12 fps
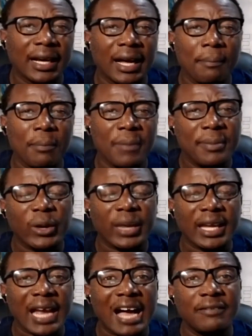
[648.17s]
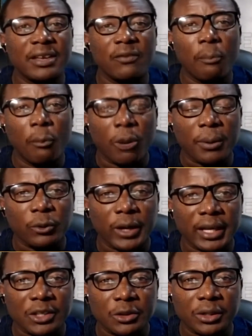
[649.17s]
uh, maybe we can have even more people get
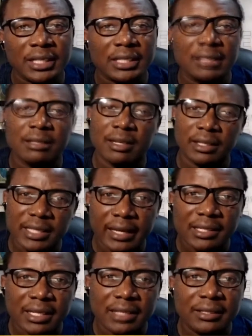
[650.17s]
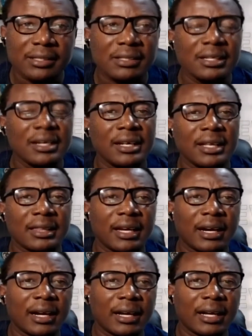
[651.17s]
educated. There are tech skills, there
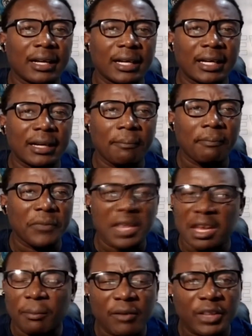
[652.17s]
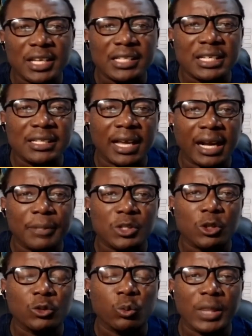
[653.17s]
are um, a number of other skills that can be
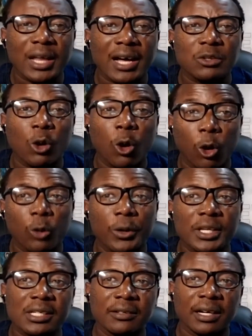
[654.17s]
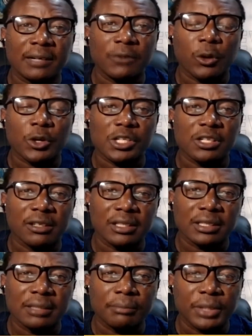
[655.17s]
taught without always uh, focusing on
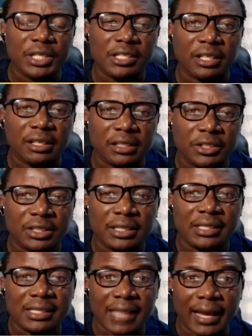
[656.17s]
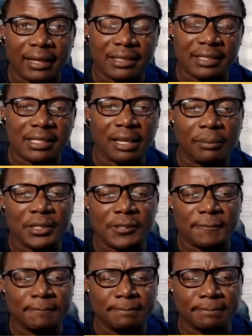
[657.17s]
the British English uh, style and
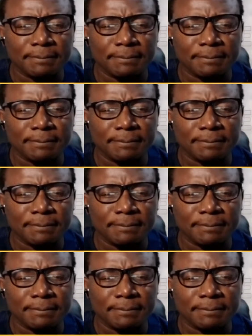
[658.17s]
syllables.